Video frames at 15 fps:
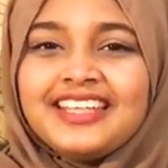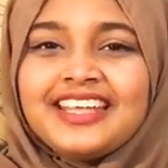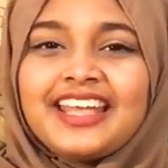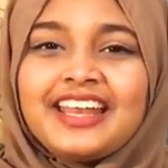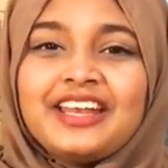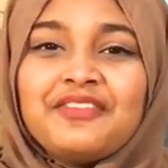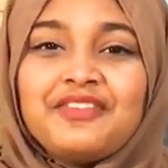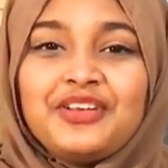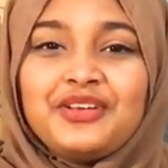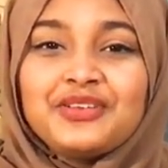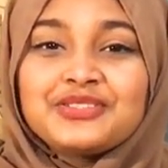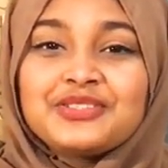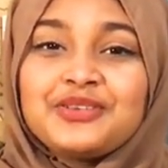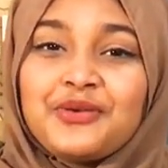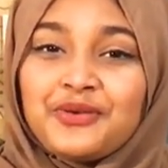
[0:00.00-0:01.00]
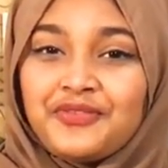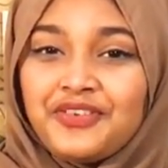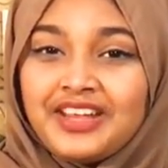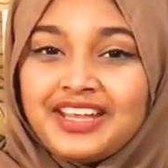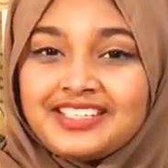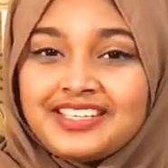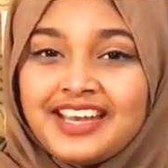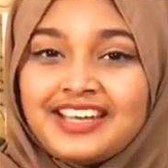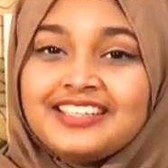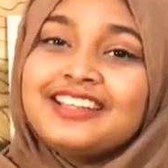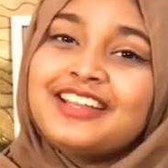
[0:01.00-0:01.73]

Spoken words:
neekende videos notification aayittu